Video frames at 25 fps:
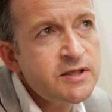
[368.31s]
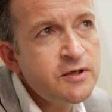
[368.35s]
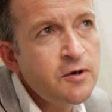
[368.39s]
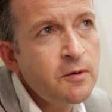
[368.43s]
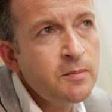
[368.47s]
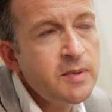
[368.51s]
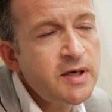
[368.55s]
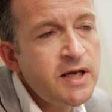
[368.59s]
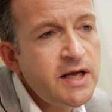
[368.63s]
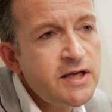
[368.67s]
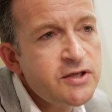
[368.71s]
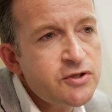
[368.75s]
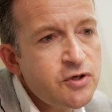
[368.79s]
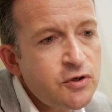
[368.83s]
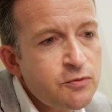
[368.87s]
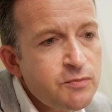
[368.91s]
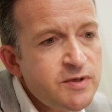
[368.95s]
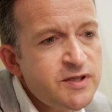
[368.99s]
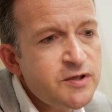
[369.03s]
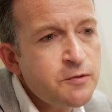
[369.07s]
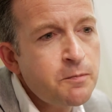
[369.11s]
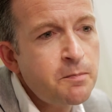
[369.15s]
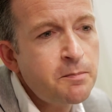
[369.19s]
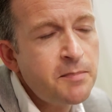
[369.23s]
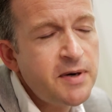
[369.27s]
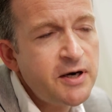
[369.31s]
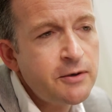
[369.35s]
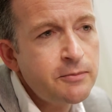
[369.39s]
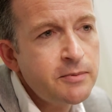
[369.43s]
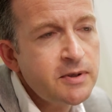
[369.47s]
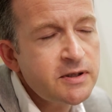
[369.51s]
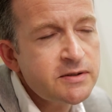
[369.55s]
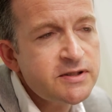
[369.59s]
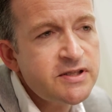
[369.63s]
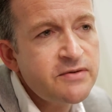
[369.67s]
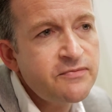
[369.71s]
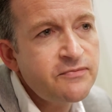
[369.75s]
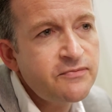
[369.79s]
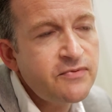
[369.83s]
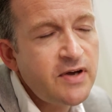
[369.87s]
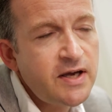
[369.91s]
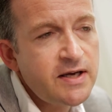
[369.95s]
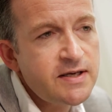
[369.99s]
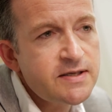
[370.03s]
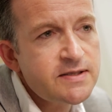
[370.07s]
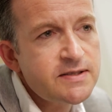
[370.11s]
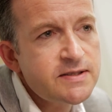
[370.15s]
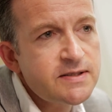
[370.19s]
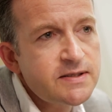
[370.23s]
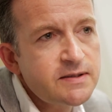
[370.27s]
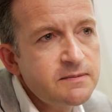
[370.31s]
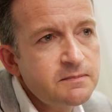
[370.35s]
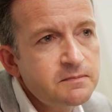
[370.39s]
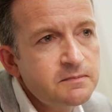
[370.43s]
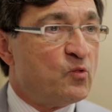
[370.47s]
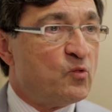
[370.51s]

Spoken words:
combination with the perioperative phase.